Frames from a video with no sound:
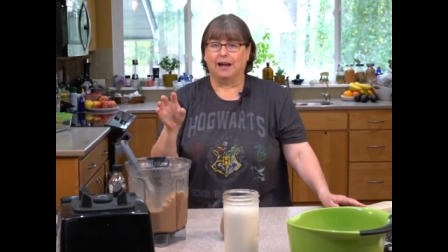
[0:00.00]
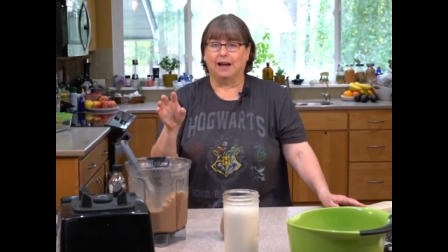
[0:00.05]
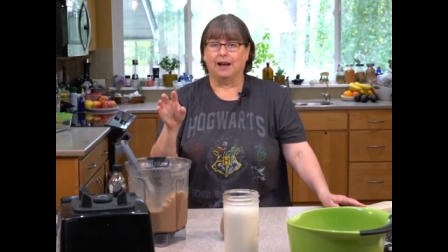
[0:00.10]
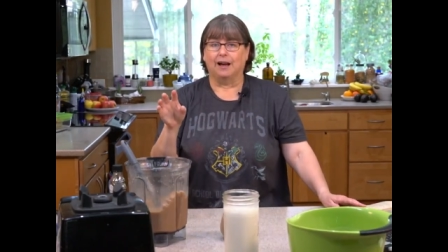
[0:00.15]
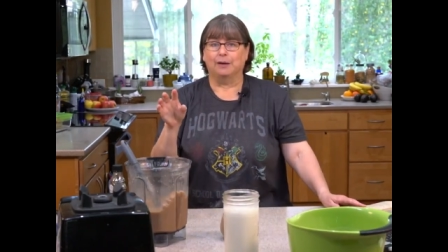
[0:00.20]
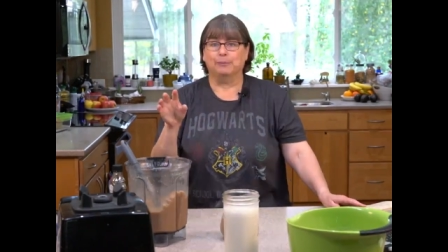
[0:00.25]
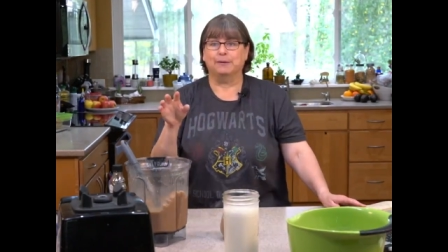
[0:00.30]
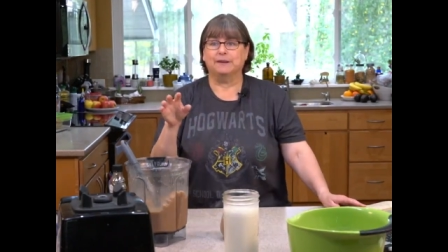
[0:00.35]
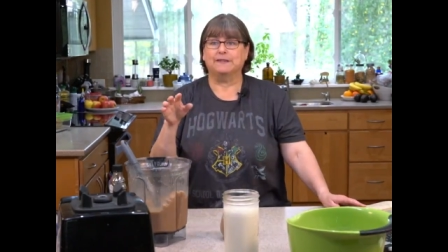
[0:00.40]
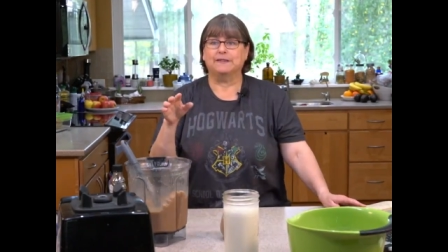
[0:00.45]

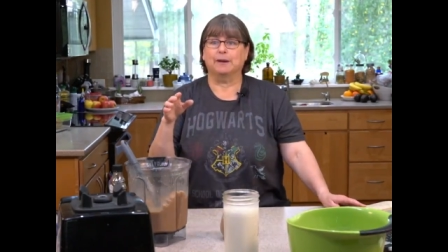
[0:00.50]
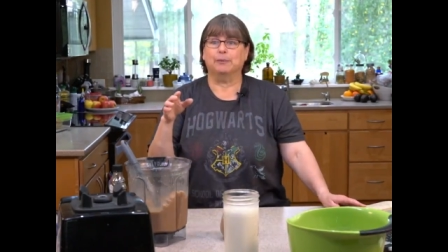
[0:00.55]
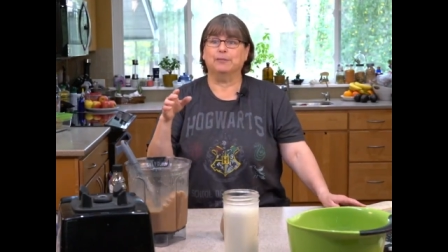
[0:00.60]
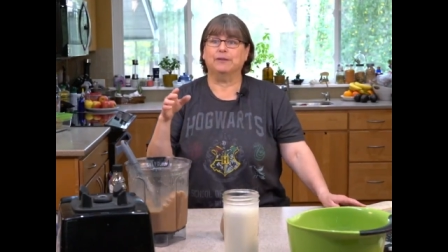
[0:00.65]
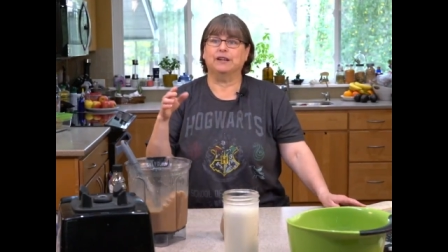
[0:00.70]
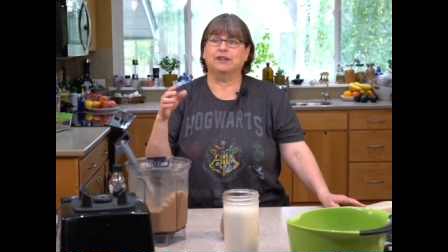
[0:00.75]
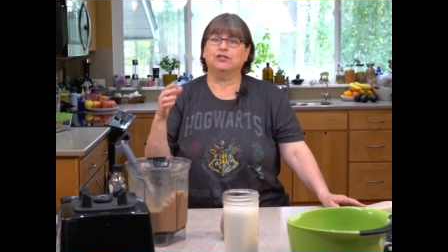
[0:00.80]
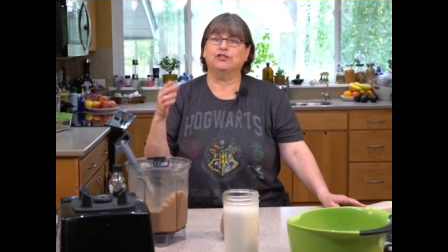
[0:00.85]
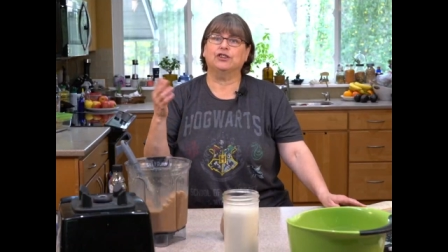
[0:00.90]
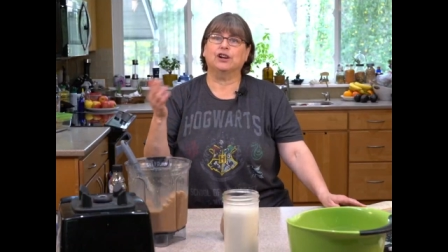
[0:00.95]
um, is
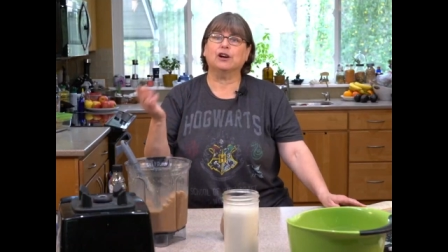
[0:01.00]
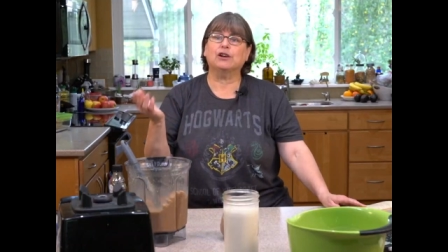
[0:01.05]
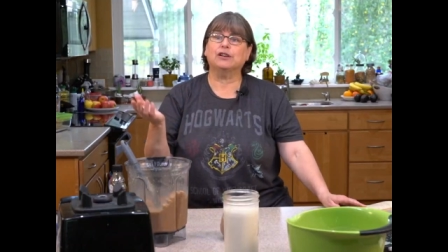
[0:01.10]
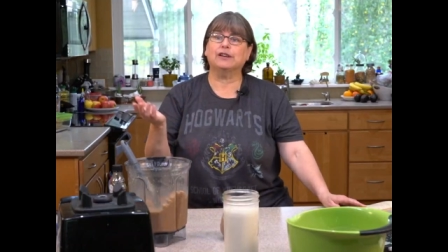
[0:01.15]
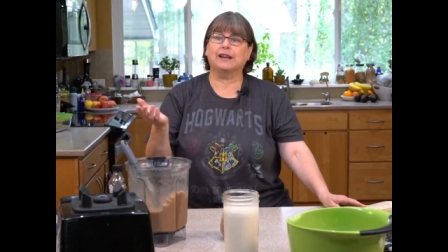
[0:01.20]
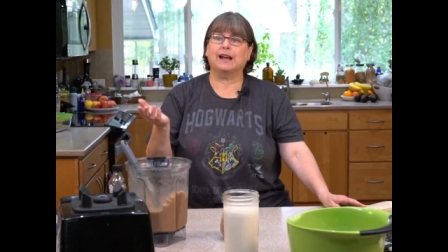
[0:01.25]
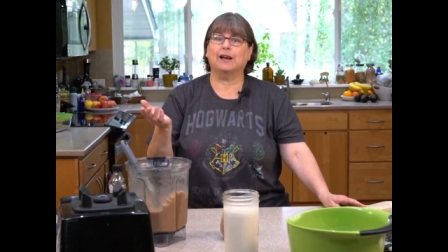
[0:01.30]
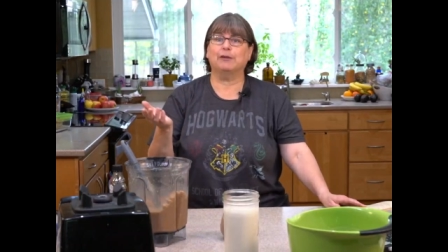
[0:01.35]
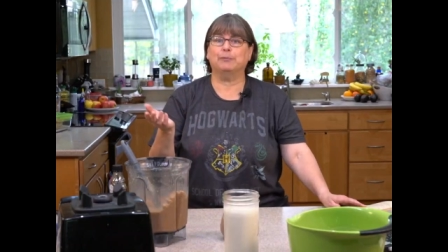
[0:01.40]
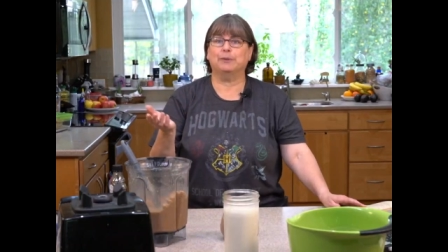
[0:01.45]
something
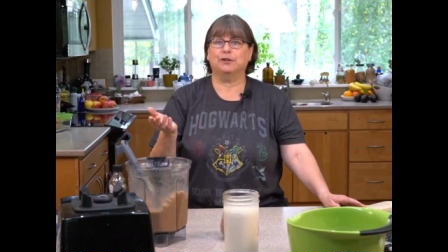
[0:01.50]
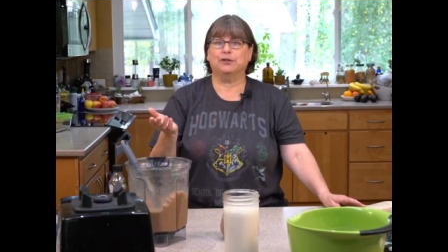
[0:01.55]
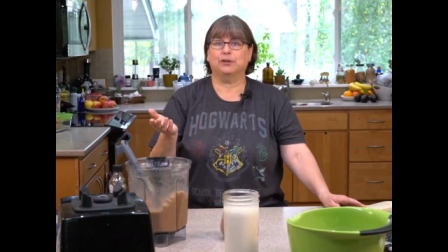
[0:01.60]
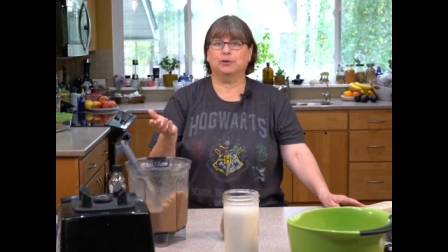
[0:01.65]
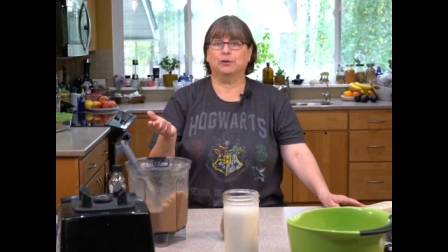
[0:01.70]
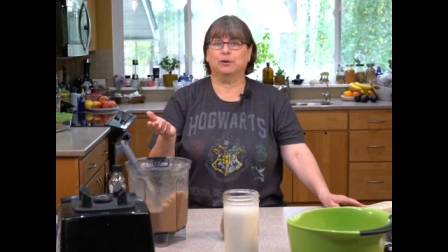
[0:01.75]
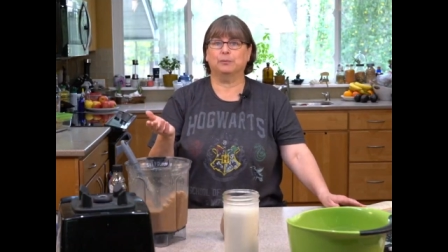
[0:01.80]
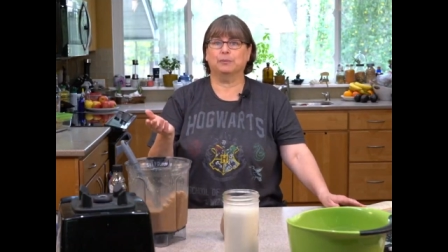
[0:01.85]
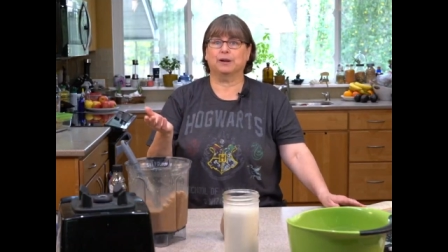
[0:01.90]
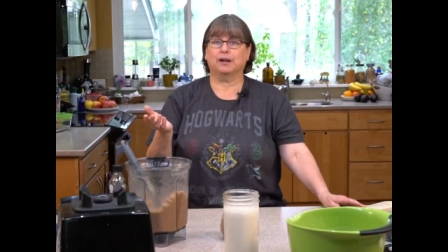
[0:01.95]
Cheryl and I have been
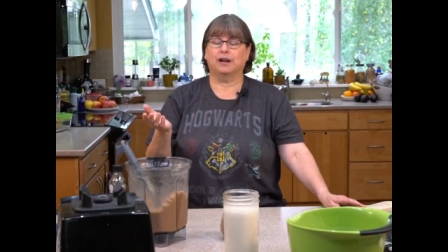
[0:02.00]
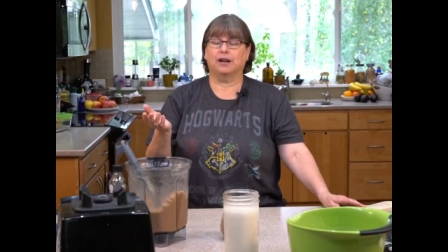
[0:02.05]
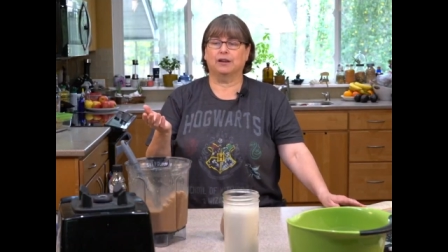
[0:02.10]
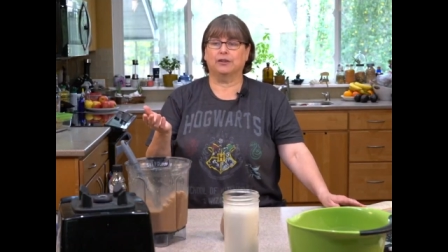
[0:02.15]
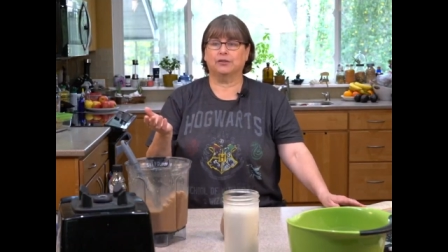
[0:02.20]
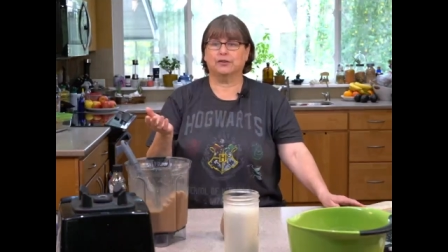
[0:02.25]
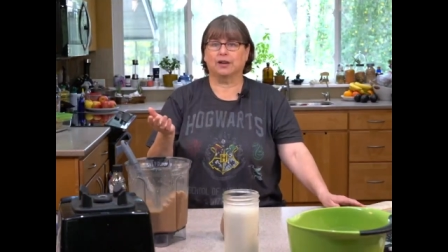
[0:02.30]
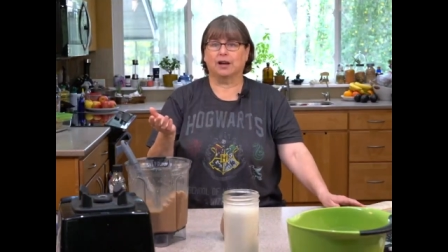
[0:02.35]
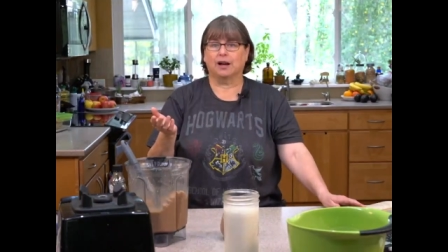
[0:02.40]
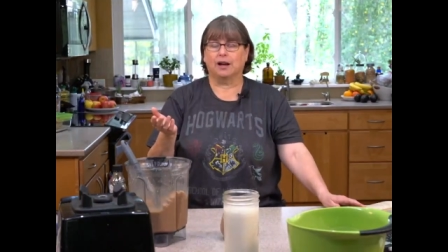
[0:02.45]
doing
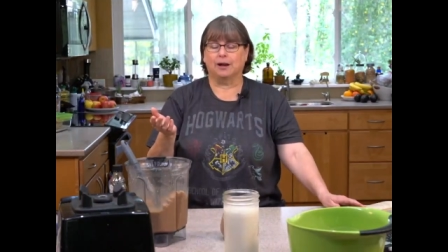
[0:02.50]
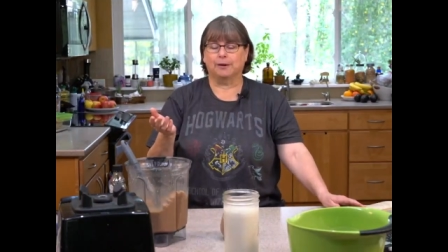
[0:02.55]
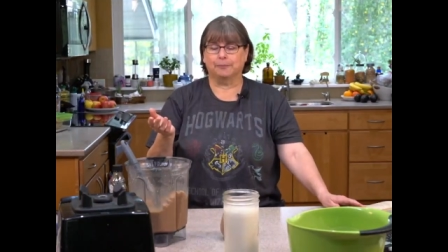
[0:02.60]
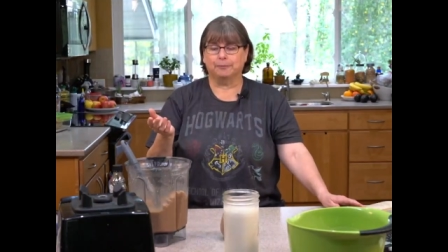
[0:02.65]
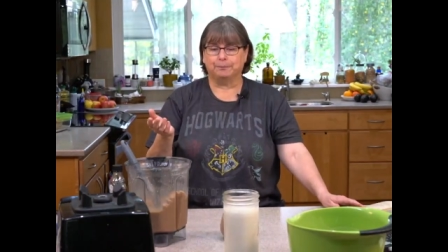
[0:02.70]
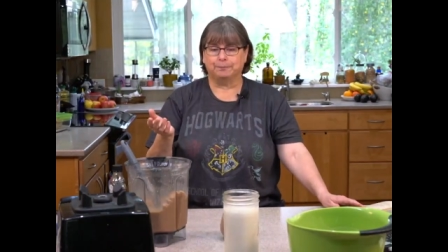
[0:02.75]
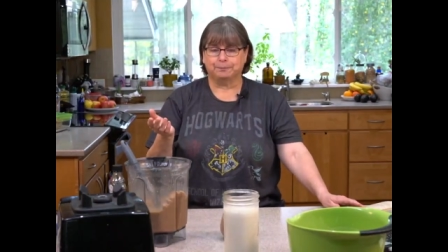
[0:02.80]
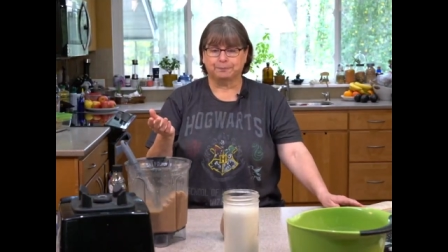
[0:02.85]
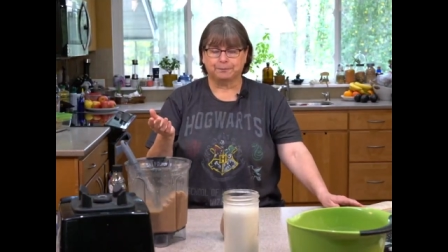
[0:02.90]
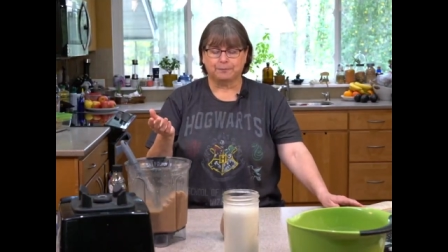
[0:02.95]
because
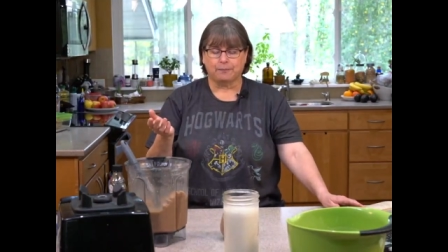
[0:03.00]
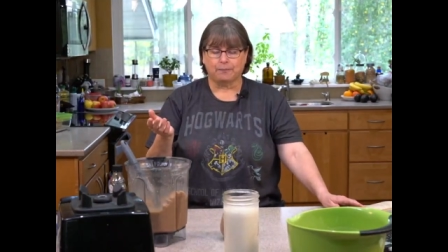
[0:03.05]
um,